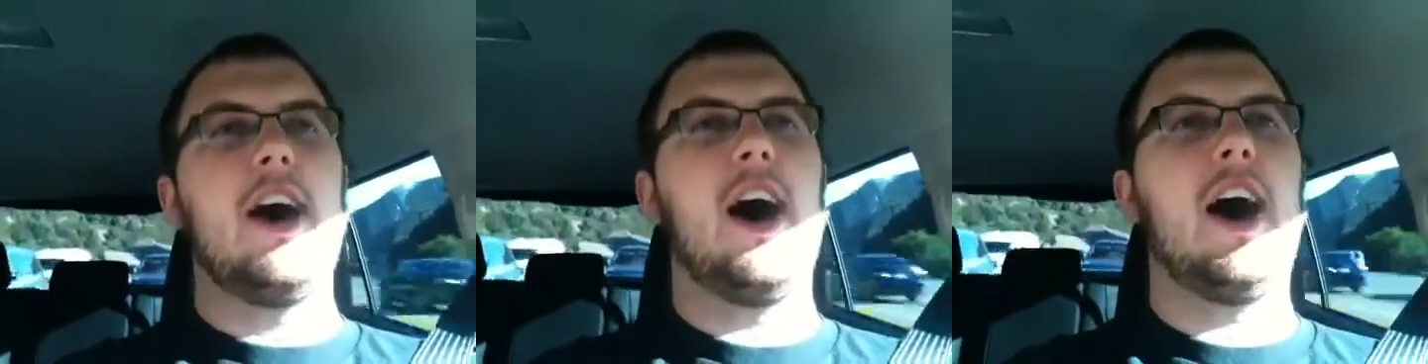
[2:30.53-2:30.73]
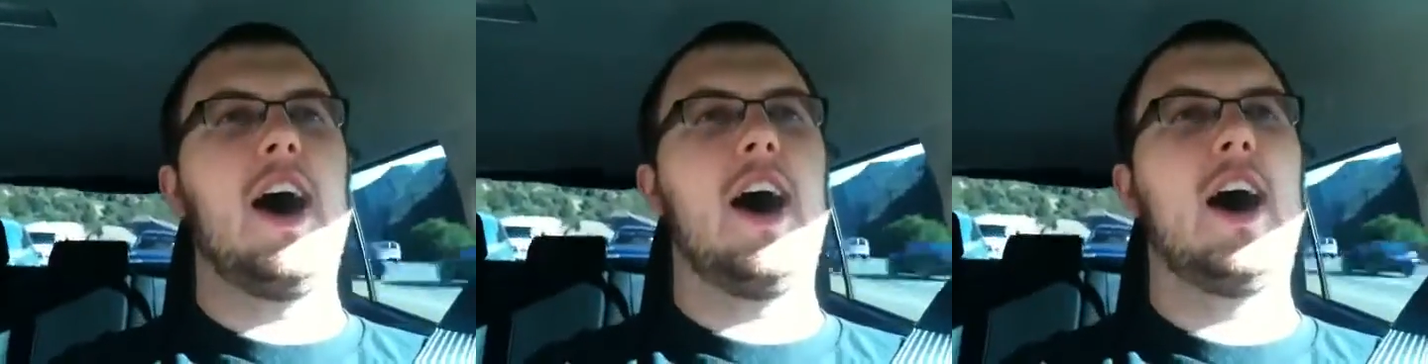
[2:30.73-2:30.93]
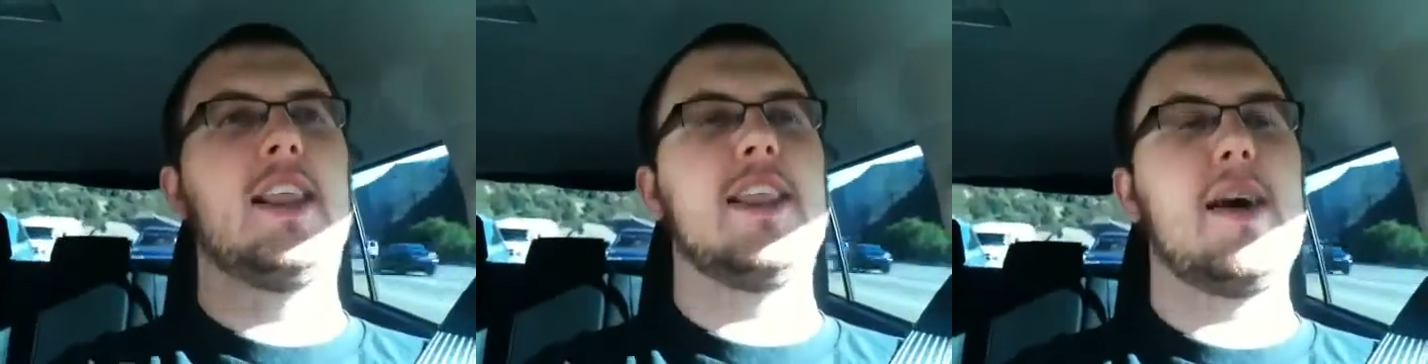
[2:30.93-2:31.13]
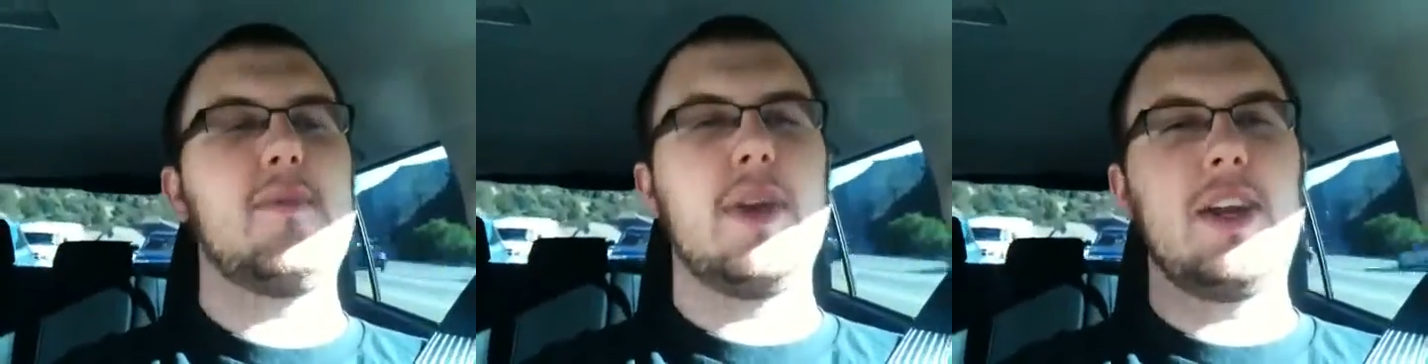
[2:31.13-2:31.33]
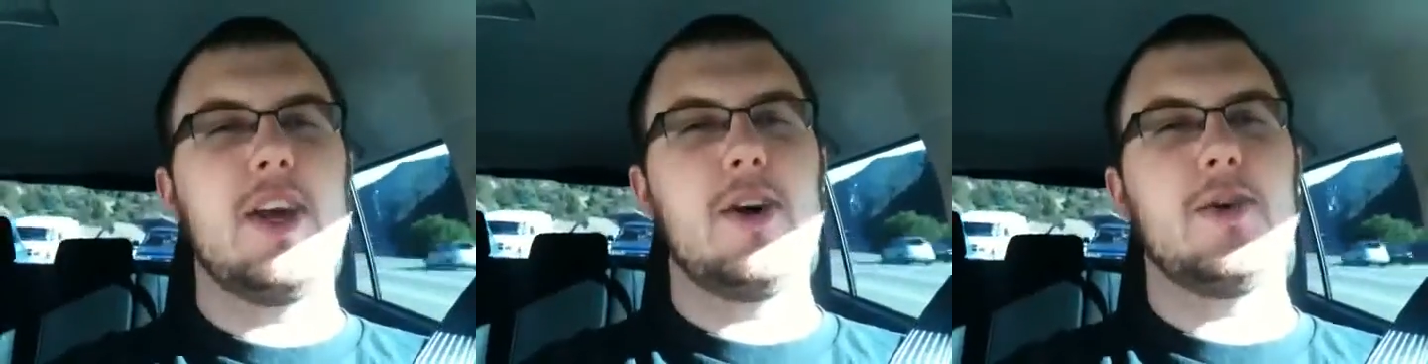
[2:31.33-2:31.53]
Let
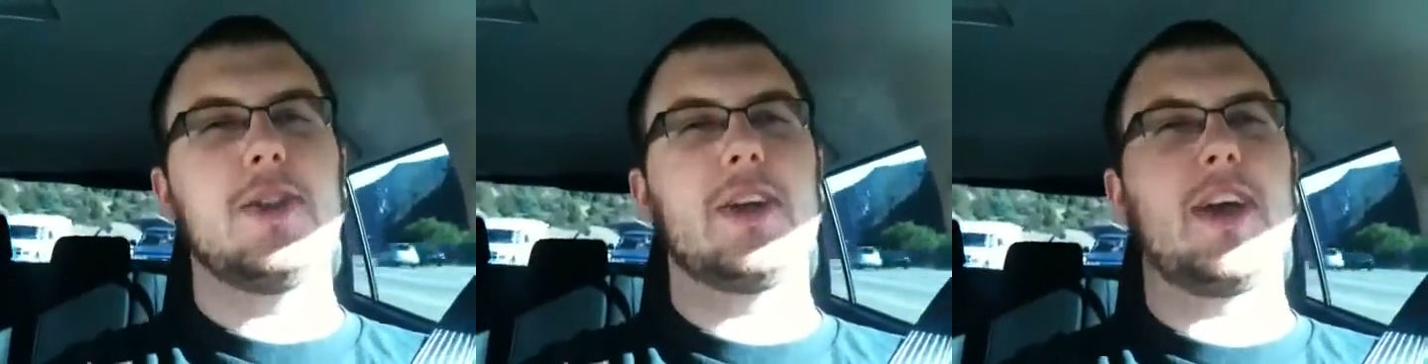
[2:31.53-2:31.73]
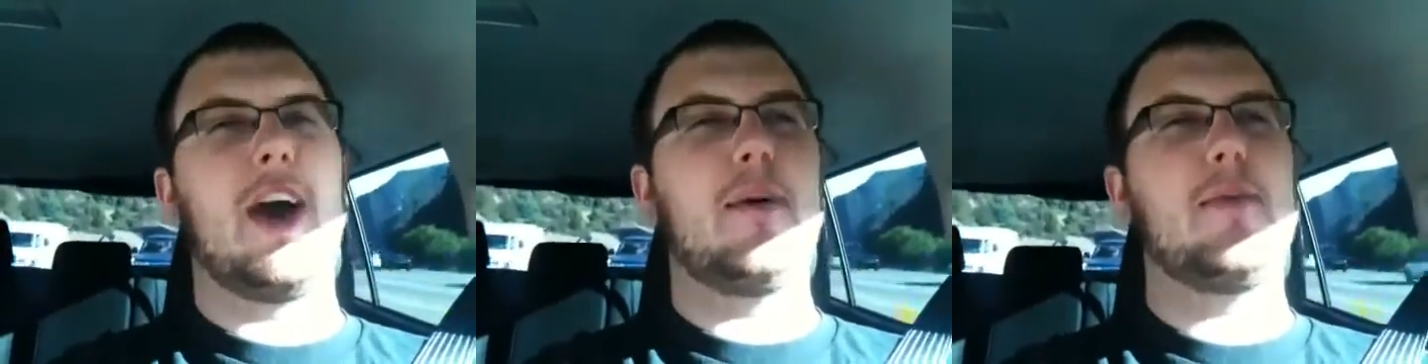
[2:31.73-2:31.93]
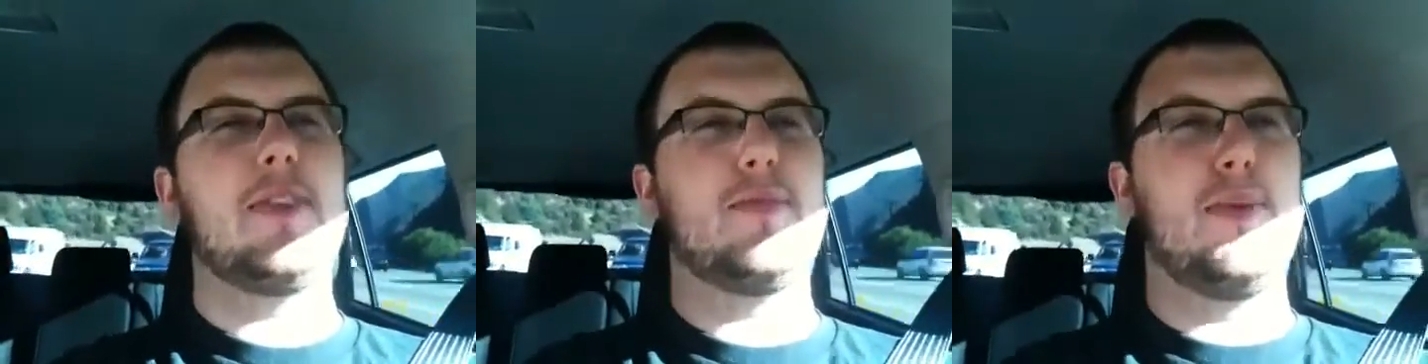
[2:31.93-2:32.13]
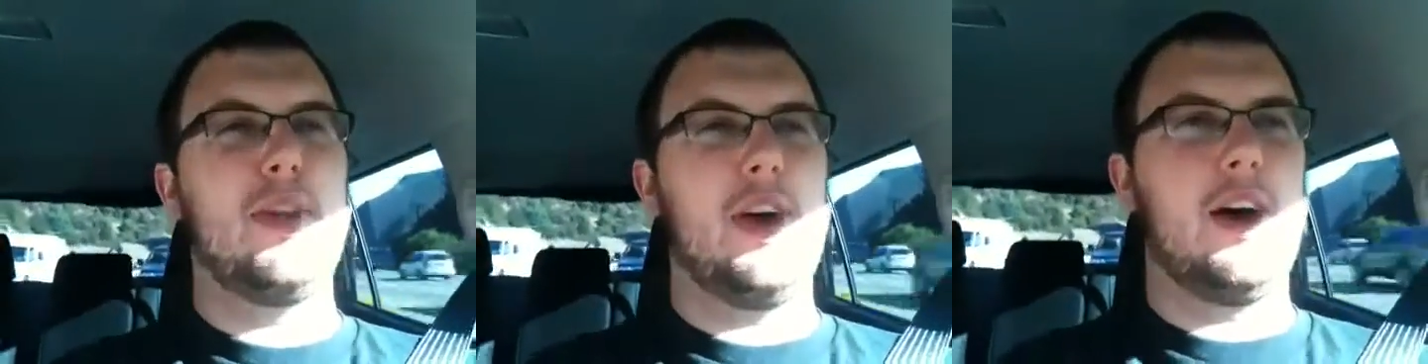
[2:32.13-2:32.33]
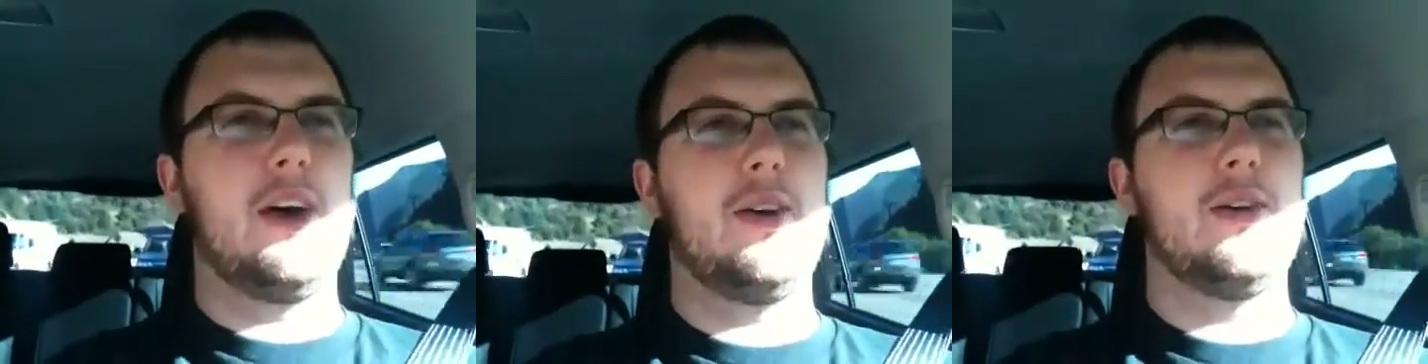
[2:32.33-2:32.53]
me know in the comments
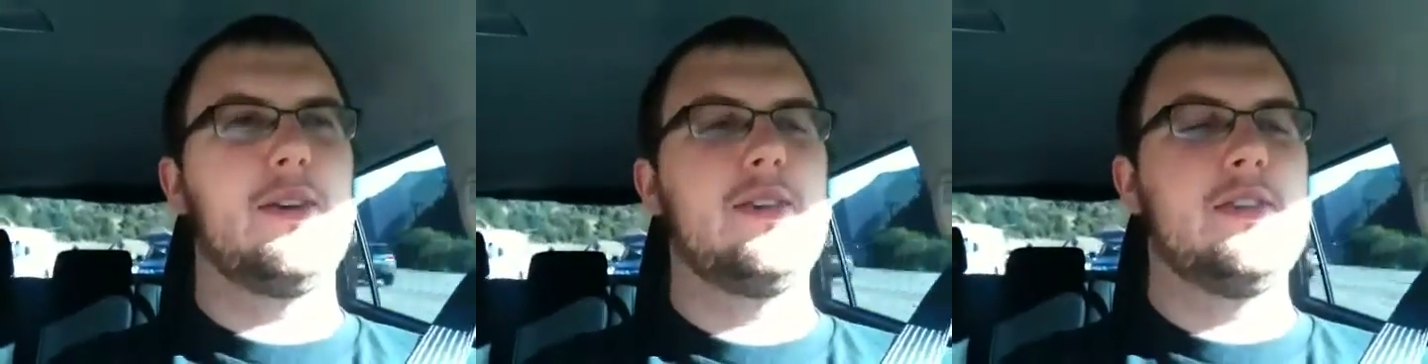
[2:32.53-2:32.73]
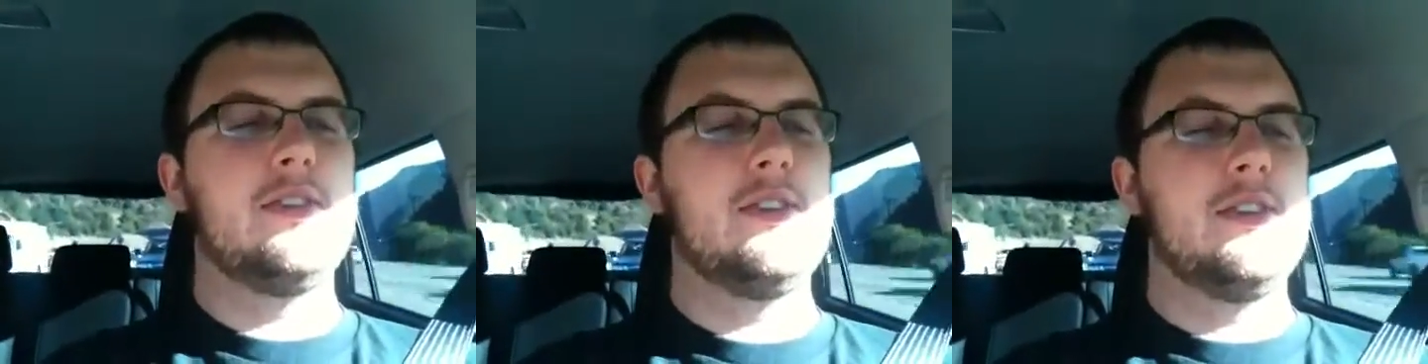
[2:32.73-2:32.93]
below